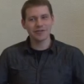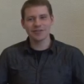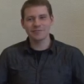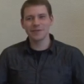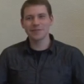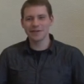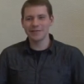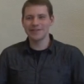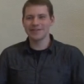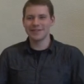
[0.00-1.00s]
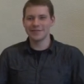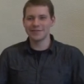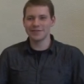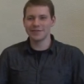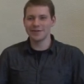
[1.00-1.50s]
I know this is probably going to be the
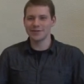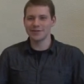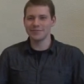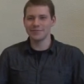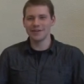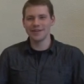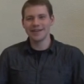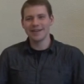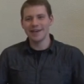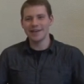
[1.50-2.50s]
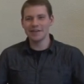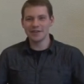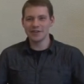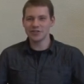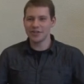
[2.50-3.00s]
toughest question, but in a
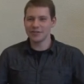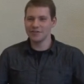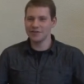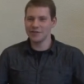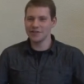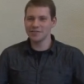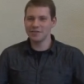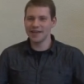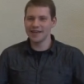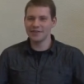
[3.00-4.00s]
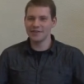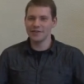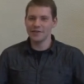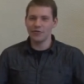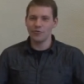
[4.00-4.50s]
nutshell, could you explain
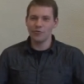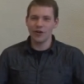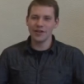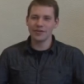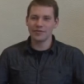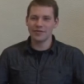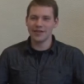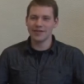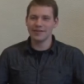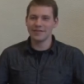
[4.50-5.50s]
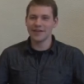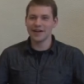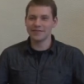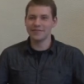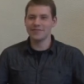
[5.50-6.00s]
why you think the
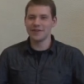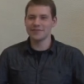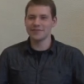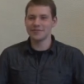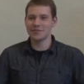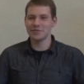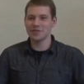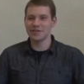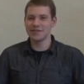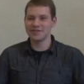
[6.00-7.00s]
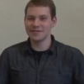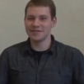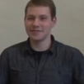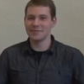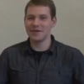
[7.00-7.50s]
Faculty of Arts and Social
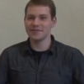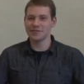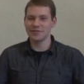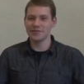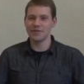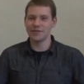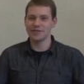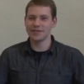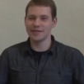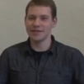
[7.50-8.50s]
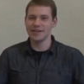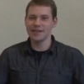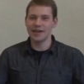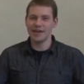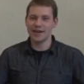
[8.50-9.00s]
Sciences at Maastricht University
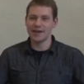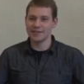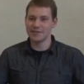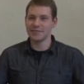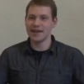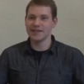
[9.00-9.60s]
is the